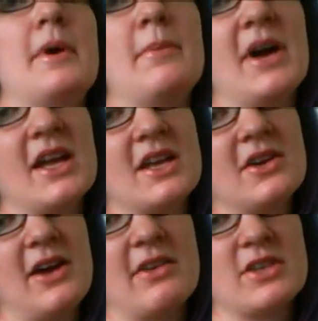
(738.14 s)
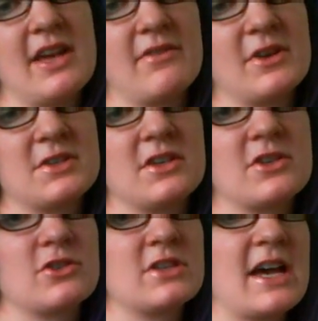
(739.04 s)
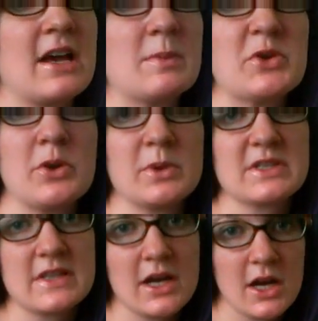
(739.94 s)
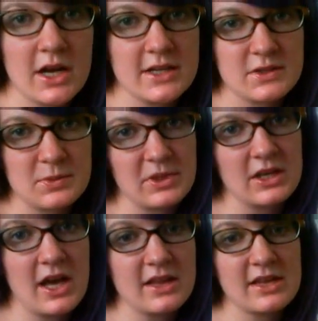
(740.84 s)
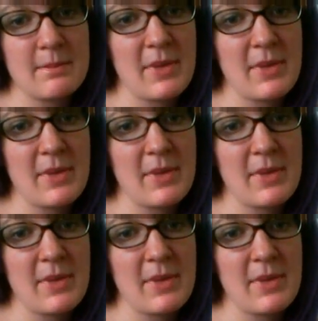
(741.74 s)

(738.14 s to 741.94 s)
But, after that first initial time, what's there and it's really not that